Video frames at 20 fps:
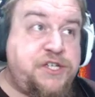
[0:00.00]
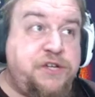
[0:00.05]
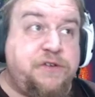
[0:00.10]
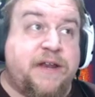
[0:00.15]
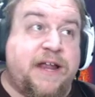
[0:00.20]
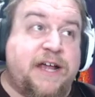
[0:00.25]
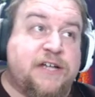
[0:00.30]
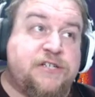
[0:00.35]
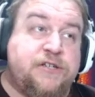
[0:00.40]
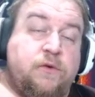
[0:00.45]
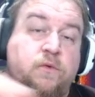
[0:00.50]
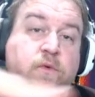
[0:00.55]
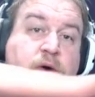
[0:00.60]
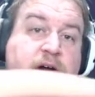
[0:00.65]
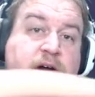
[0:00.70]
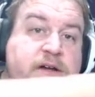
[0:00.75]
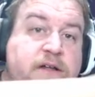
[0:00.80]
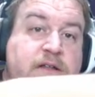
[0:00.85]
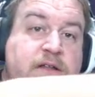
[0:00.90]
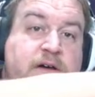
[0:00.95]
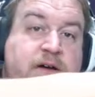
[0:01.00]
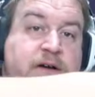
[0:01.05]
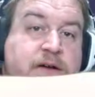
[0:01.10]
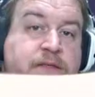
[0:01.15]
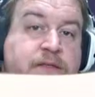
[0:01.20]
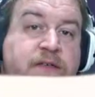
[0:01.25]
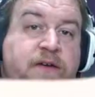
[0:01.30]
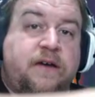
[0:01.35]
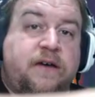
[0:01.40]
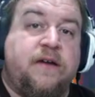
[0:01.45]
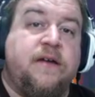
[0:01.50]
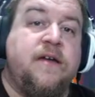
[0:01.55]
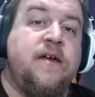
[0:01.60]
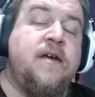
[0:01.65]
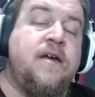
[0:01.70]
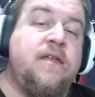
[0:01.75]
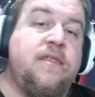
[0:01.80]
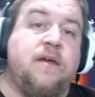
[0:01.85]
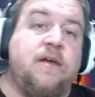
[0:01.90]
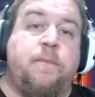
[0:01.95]
You could actually walk along the
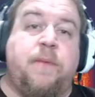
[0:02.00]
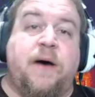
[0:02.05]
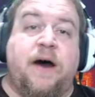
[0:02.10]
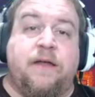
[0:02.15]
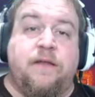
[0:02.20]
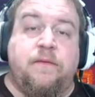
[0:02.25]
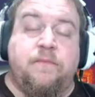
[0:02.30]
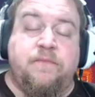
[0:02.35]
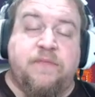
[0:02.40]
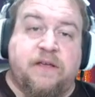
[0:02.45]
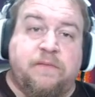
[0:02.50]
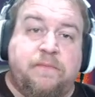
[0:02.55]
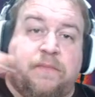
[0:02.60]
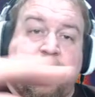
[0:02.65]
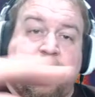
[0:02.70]
bottom, the